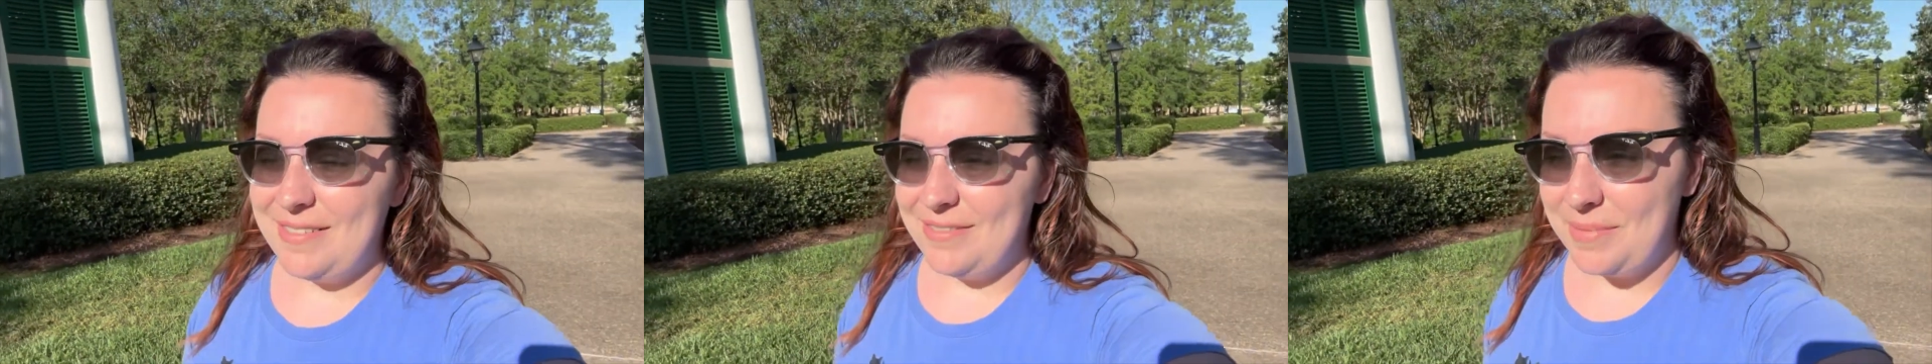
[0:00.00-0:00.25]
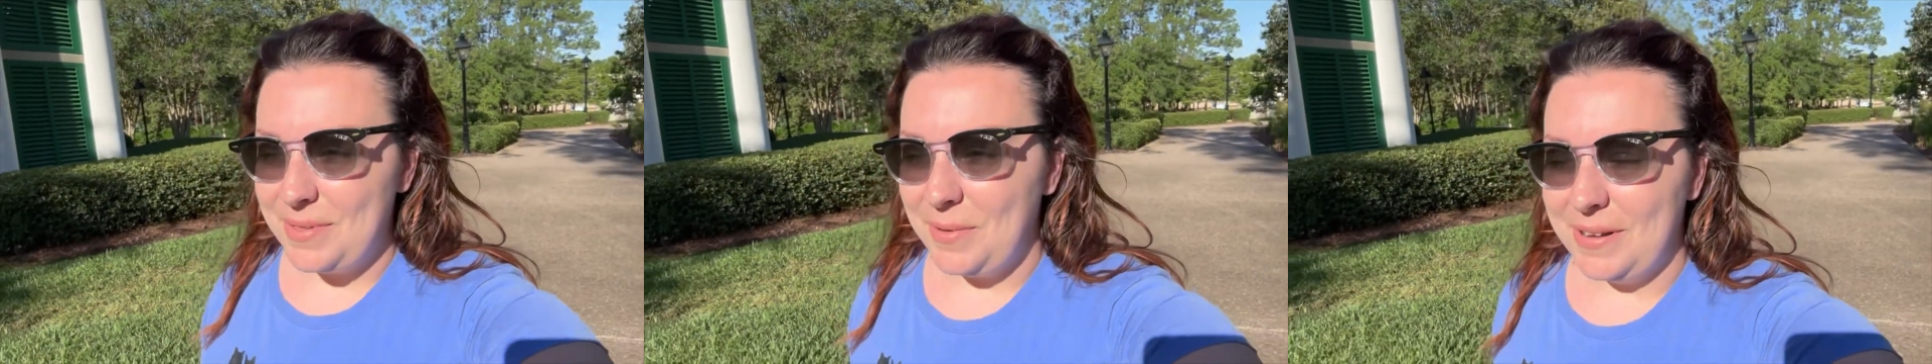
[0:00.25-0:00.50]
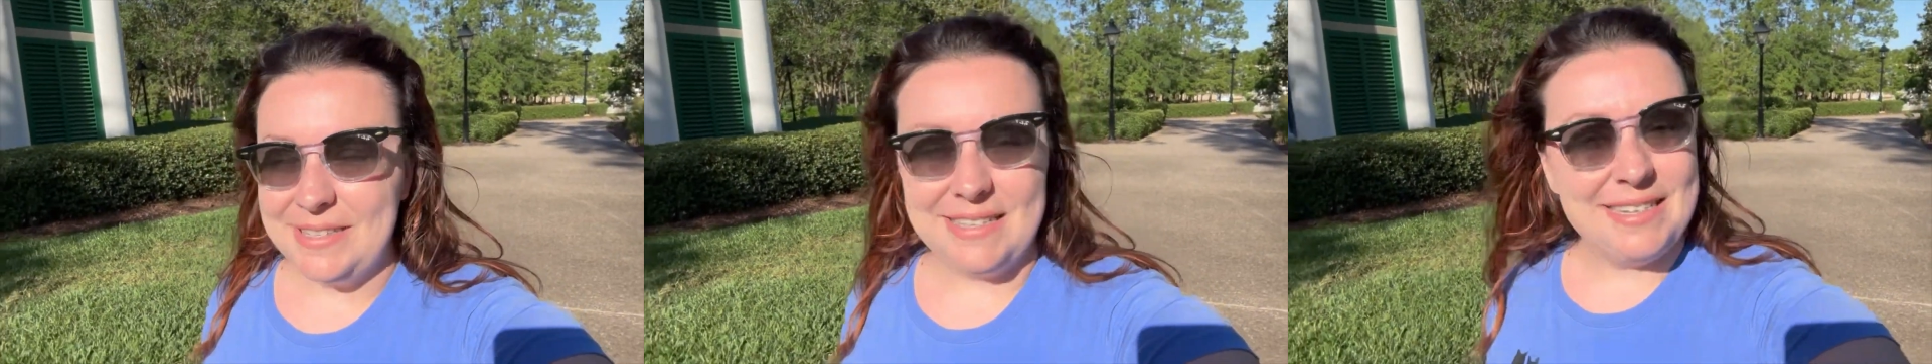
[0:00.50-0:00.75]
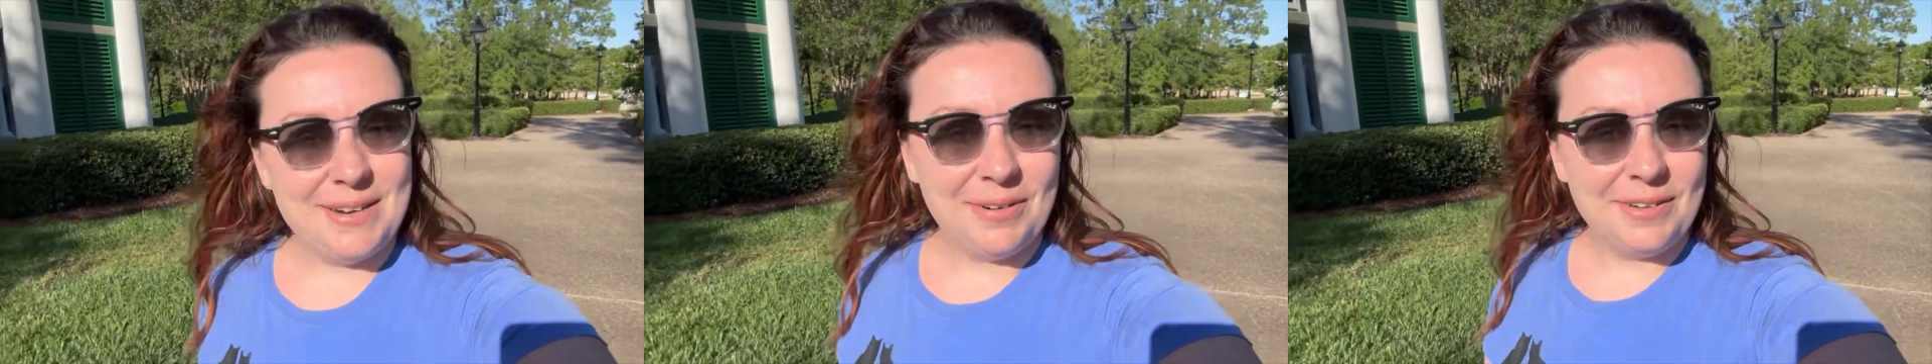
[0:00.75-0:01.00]
from the Walt
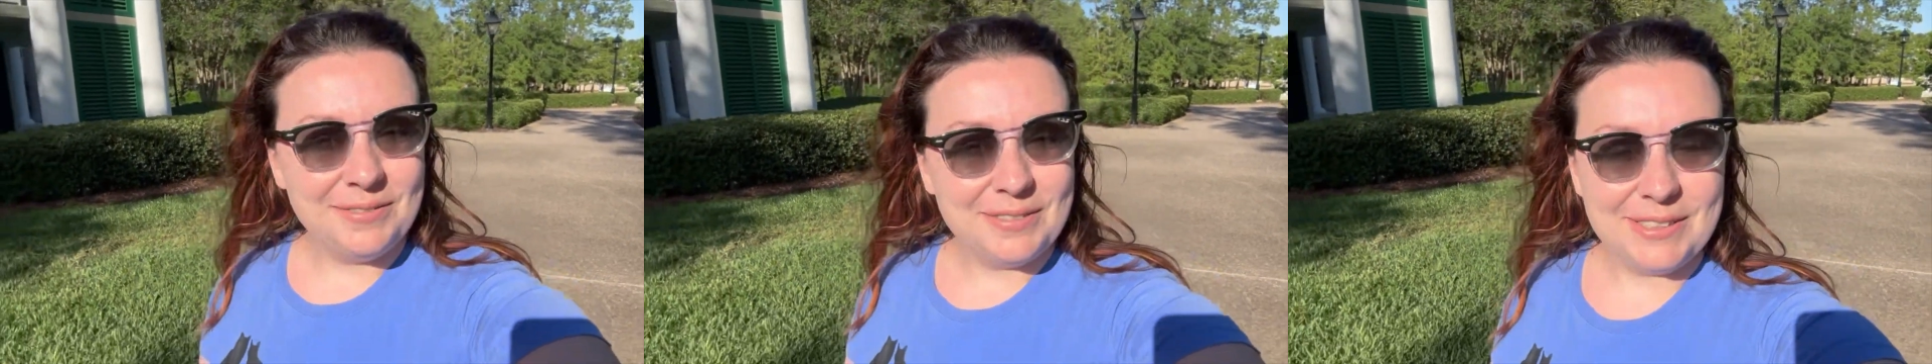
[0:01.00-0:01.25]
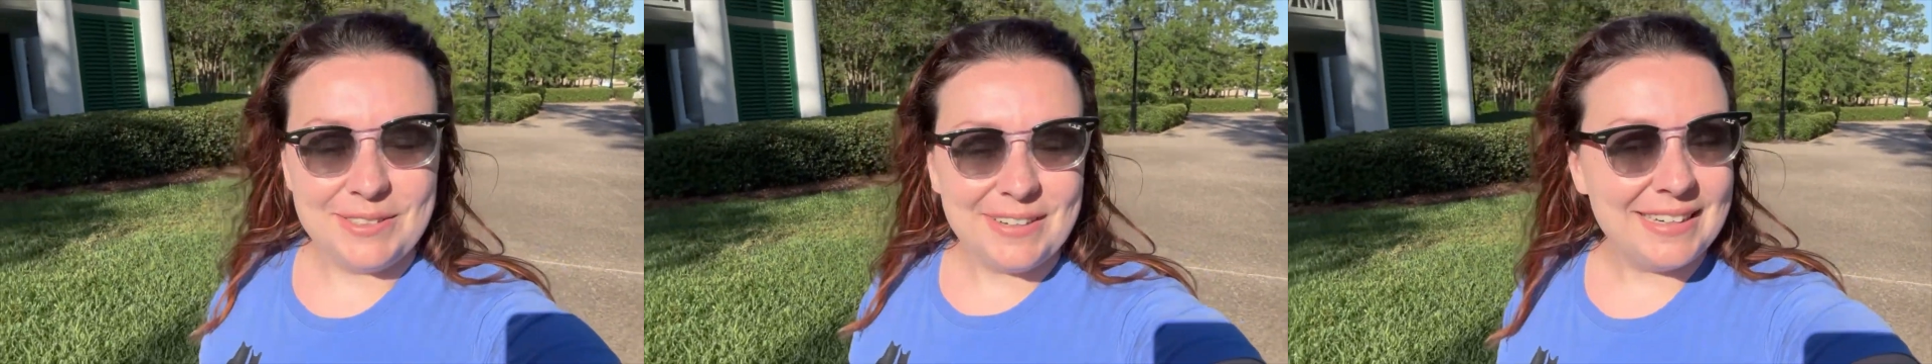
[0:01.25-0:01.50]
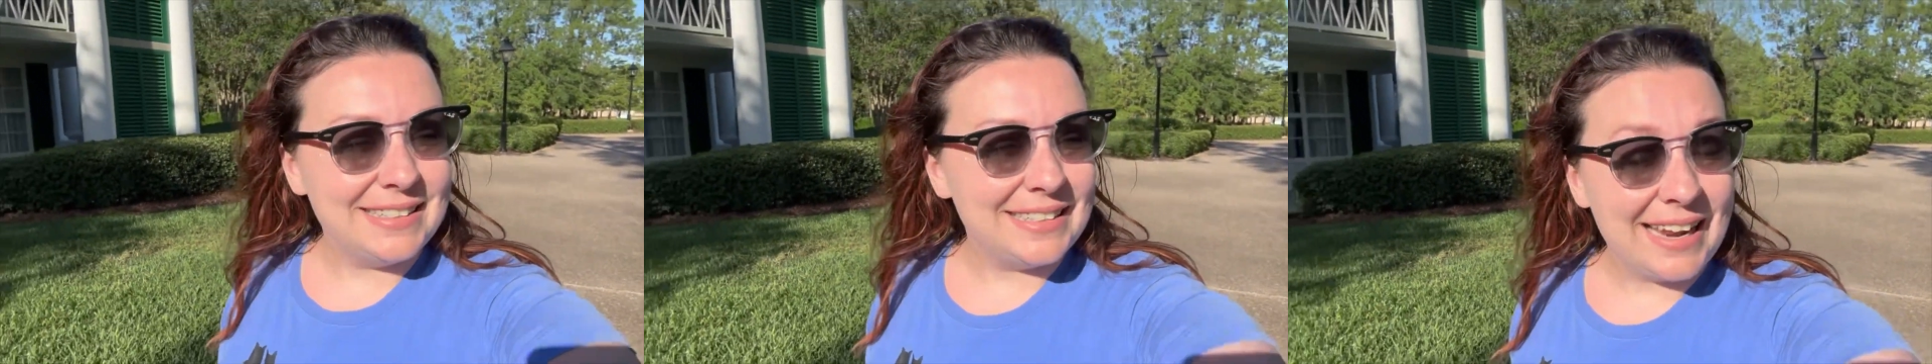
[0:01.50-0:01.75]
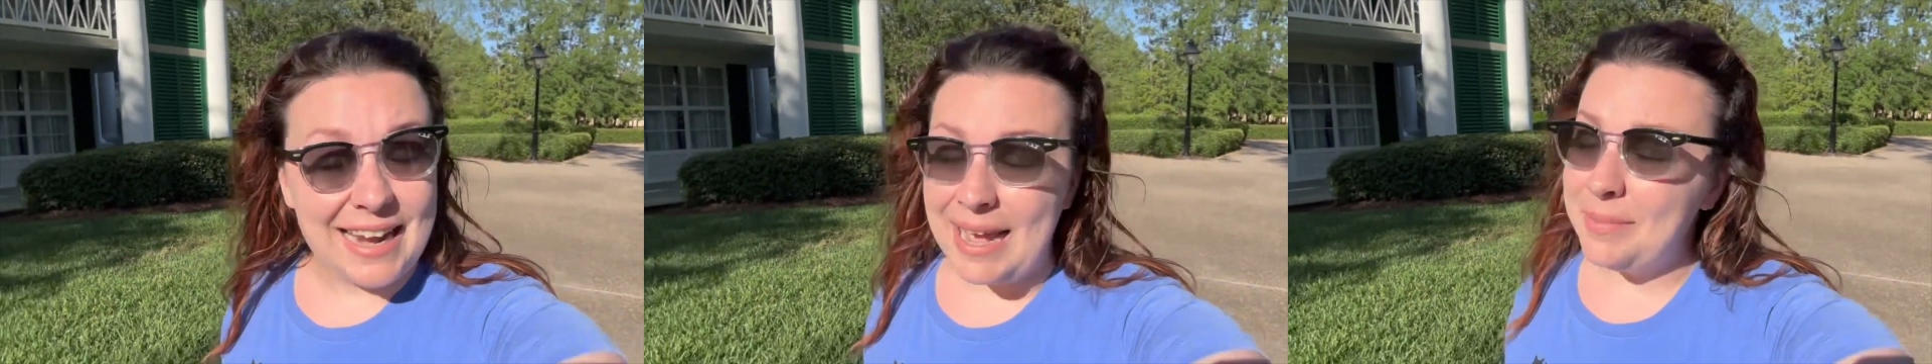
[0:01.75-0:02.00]
Disney World Resort,
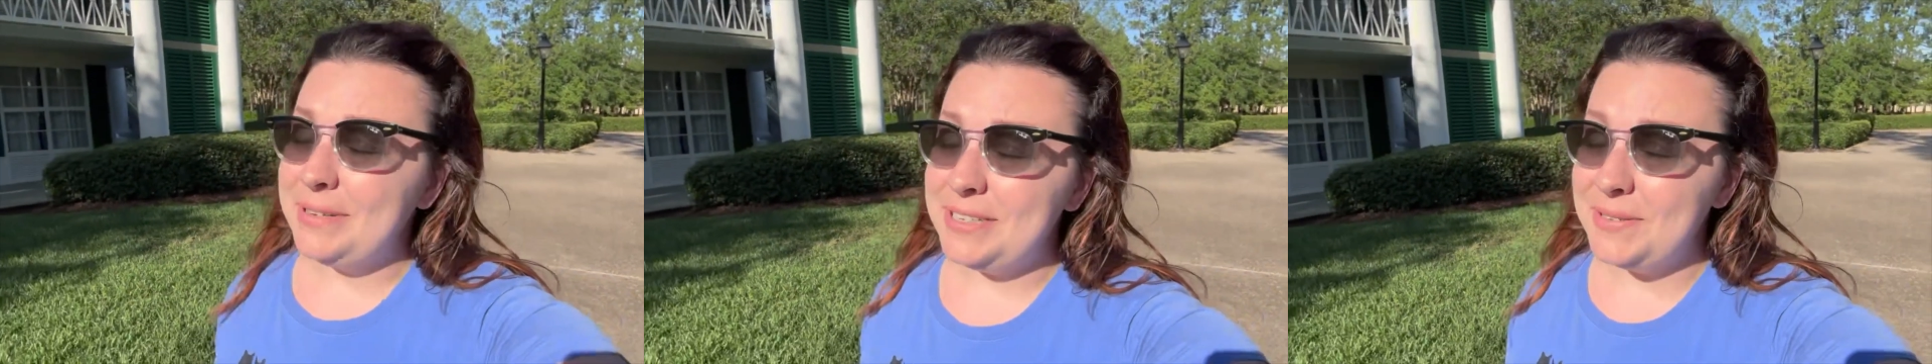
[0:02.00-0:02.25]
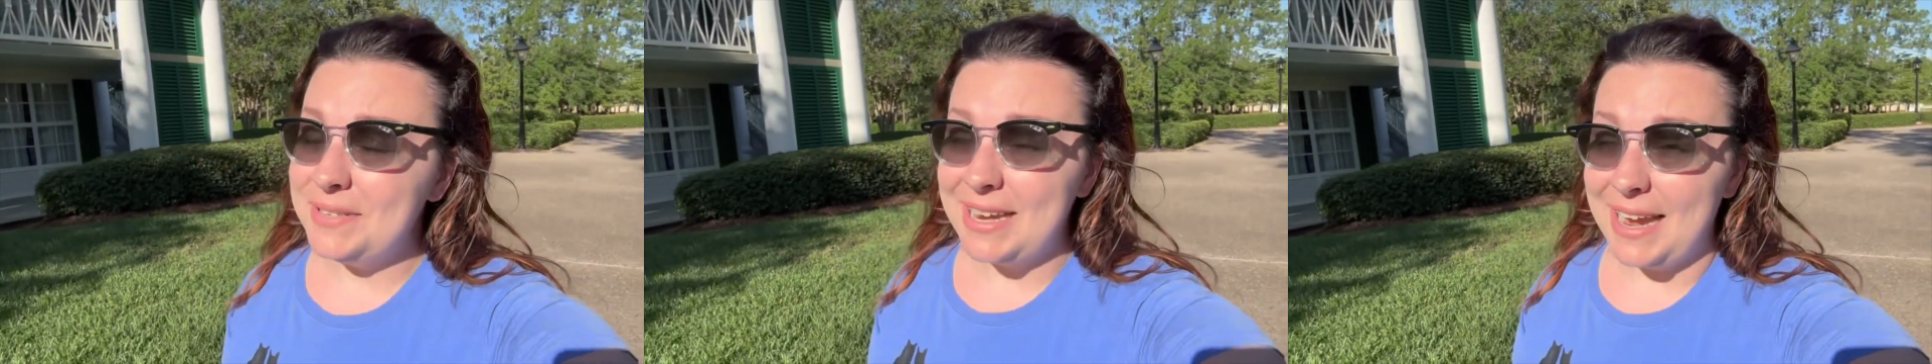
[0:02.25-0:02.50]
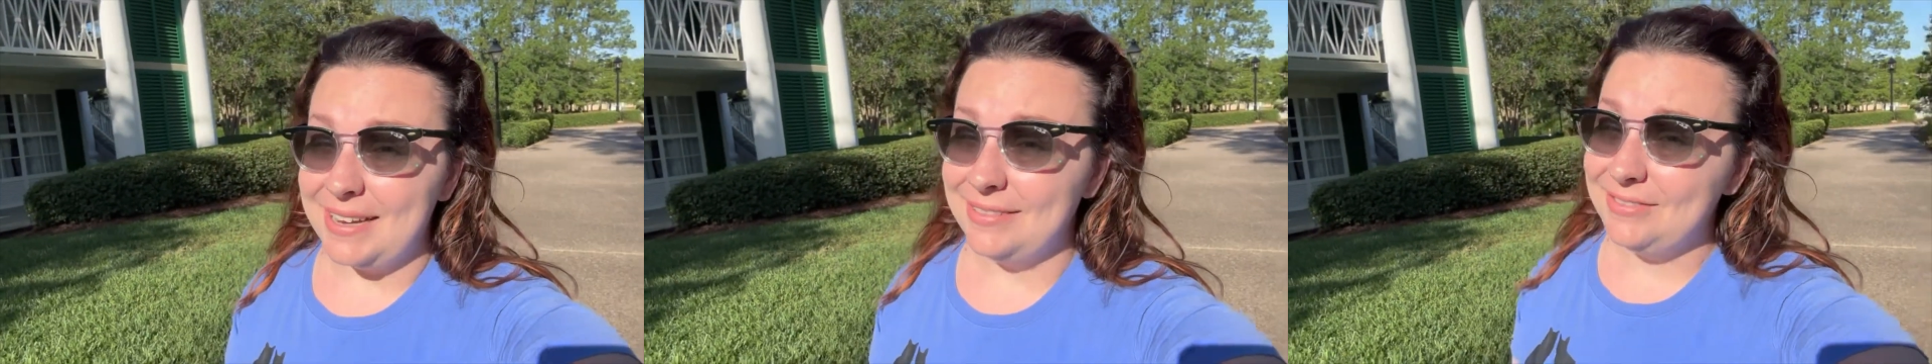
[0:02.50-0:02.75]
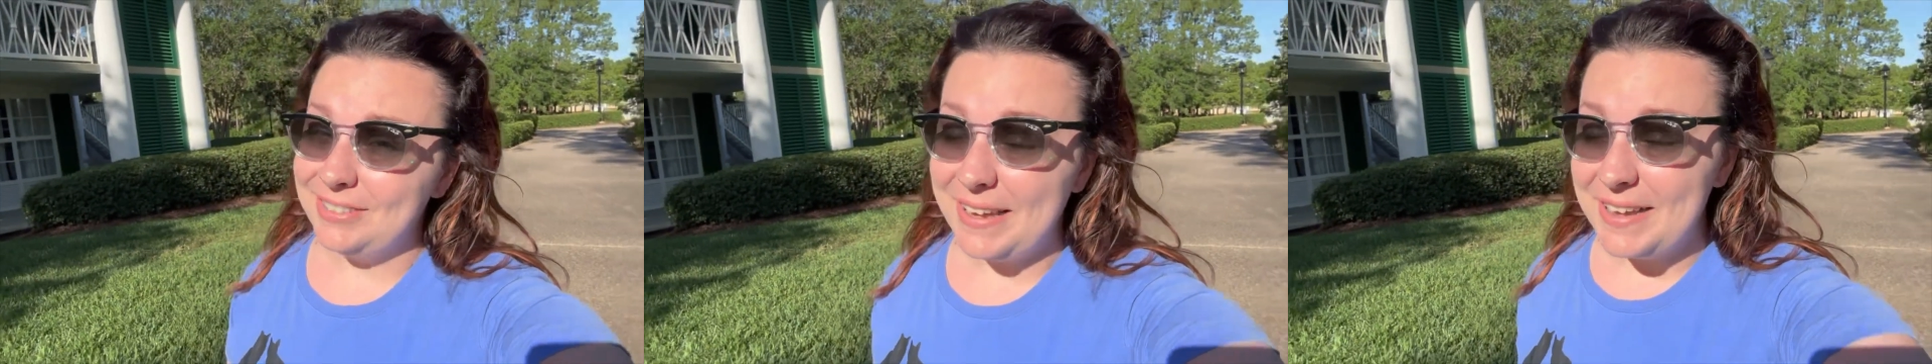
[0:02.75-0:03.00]
and happy Tuesday
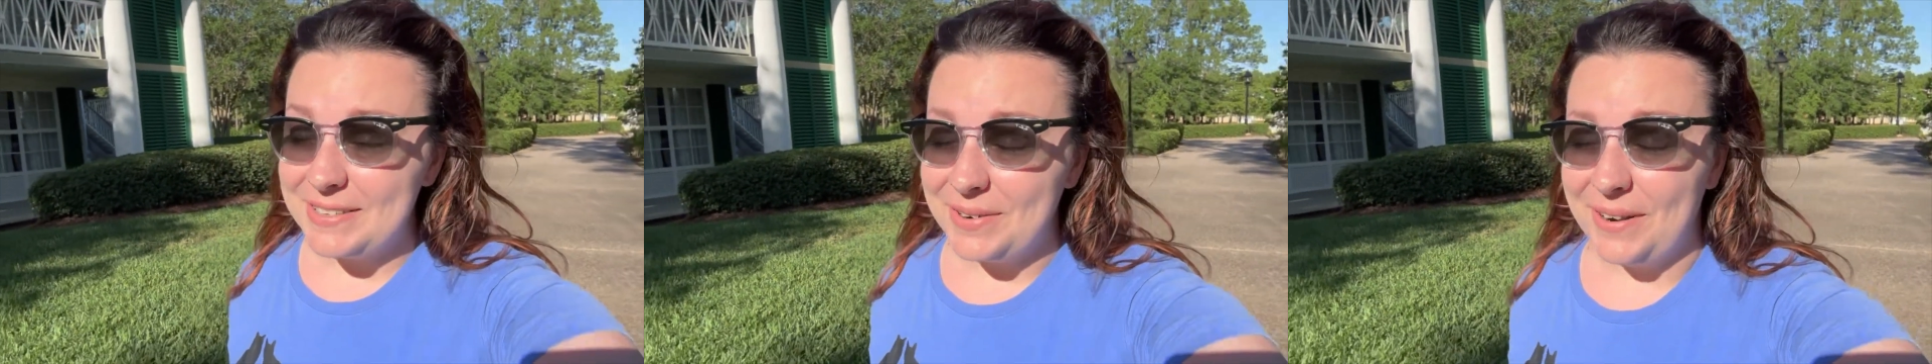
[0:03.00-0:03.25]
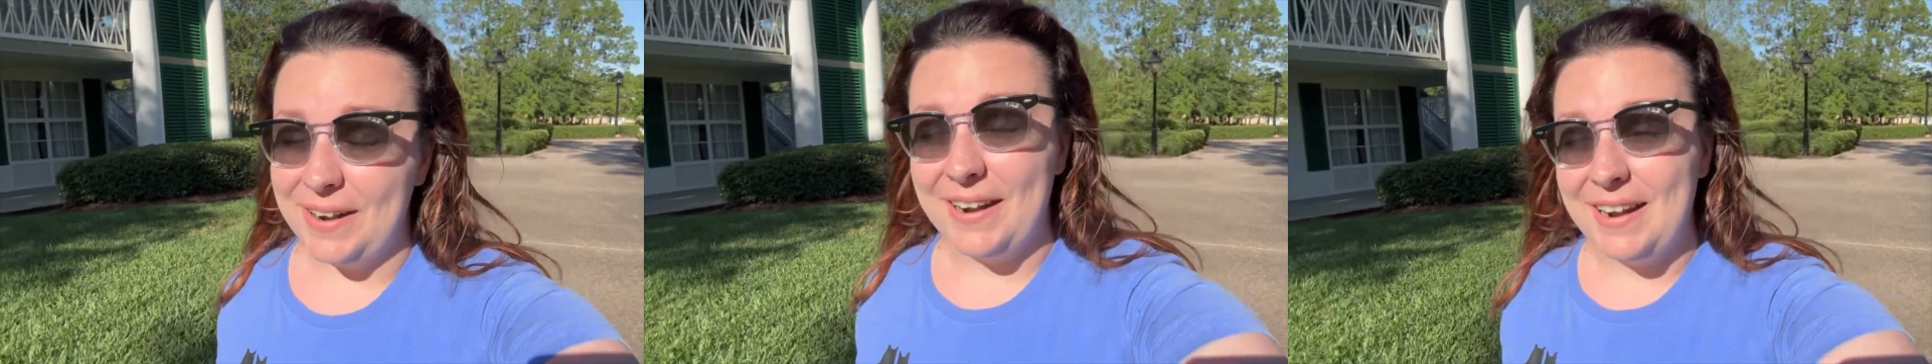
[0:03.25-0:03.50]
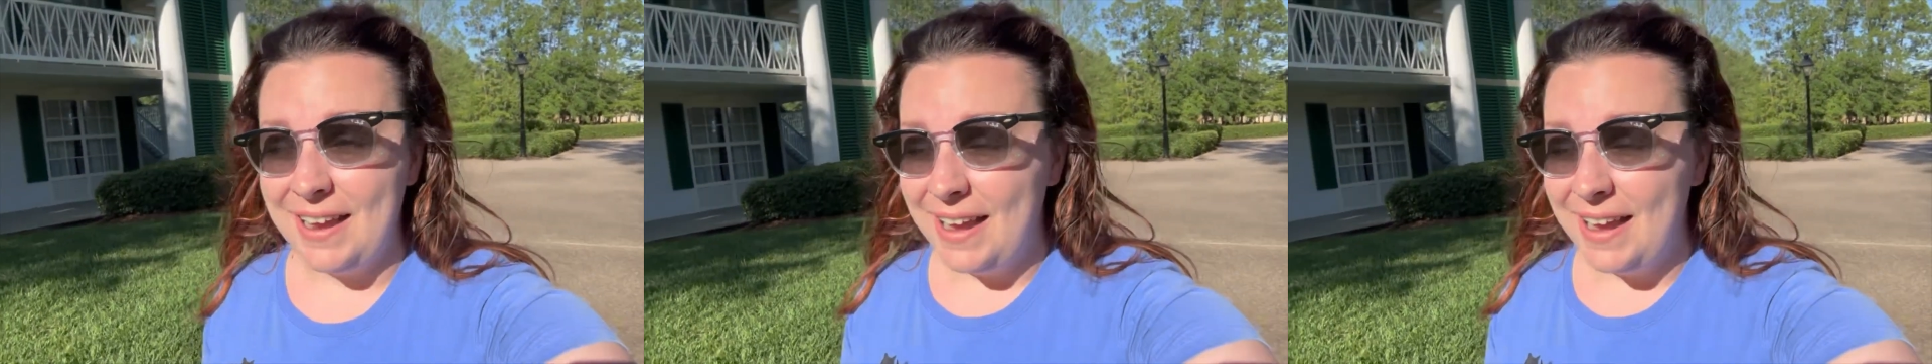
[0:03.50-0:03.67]
for Geeks Corner.